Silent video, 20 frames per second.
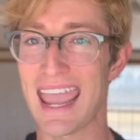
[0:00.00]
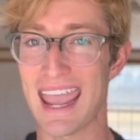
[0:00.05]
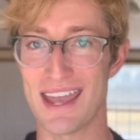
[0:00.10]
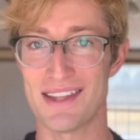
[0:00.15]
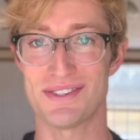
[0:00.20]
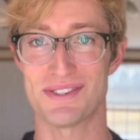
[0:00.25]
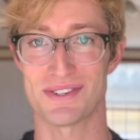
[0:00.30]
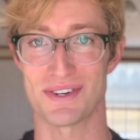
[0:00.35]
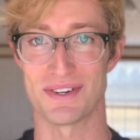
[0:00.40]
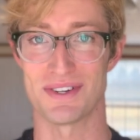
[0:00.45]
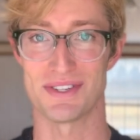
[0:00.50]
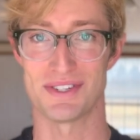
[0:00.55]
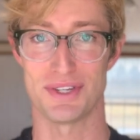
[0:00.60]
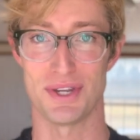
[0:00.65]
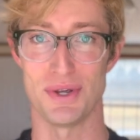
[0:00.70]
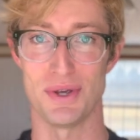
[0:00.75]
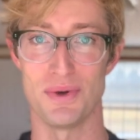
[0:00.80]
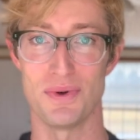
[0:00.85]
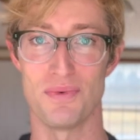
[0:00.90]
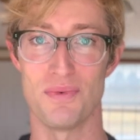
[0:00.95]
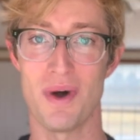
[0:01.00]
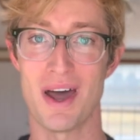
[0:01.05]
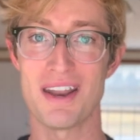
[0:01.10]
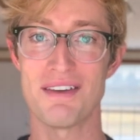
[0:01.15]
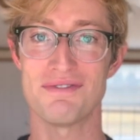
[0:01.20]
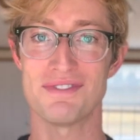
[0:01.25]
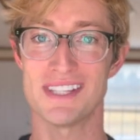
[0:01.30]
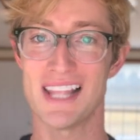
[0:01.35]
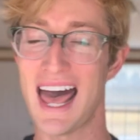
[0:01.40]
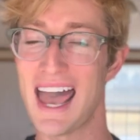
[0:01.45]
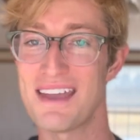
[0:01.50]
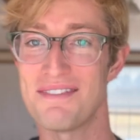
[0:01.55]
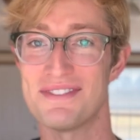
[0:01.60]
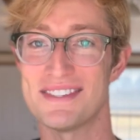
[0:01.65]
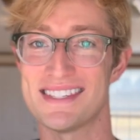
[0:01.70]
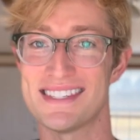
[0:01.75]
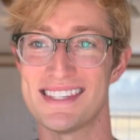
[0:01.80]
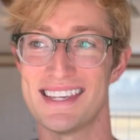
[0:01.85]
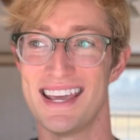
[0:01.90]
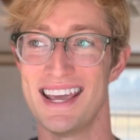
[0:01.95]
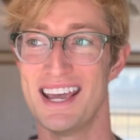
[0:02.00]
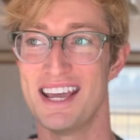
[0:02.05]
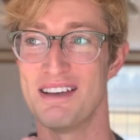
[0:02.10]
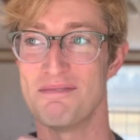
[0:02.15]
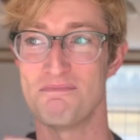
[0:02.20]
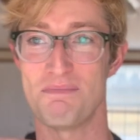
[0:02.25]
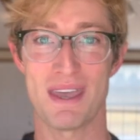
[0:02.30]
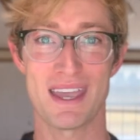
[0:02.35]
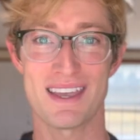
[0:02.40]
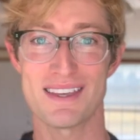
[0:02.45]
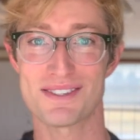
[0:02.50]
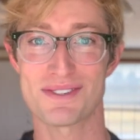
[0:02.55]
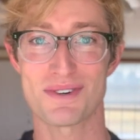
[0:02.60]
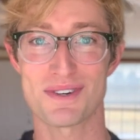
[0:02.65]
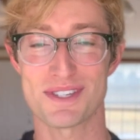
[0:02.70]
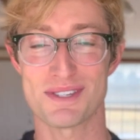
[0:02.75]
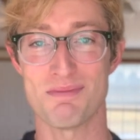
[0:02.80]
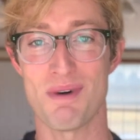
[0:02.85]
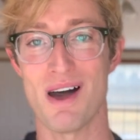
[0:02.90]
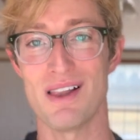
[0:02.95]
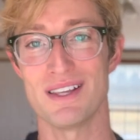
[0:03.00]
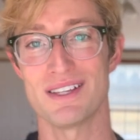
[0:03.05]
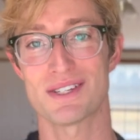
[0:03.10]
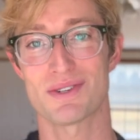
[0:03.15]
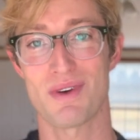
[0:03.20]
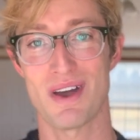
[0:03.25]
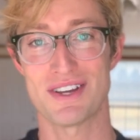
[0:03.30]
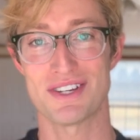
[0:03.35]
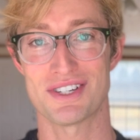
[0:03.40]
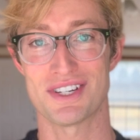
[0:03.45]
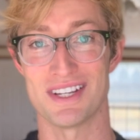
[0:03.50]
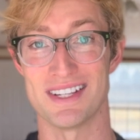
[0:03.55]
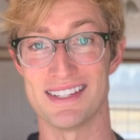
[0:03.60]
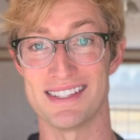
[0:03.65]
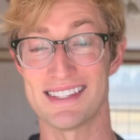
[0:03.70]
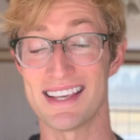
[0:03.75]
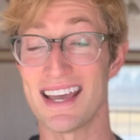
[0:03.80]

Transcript: answers to one of life's biggest or smallest questions.